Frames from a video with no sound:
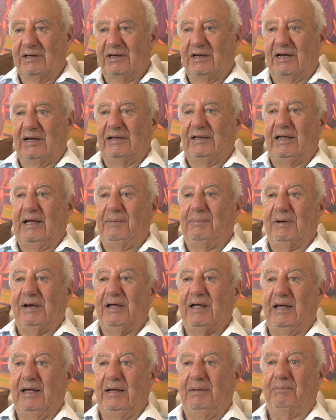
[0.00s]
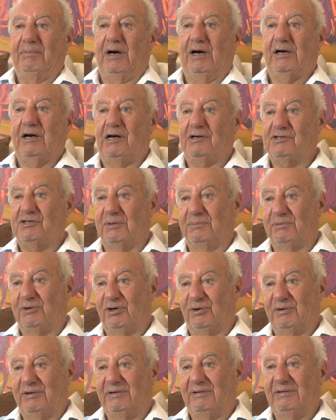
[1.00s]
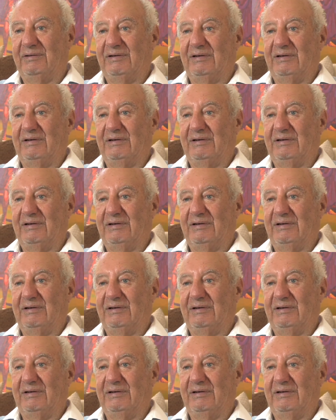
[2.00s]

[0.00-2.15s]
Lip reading: and they became accustomed to it.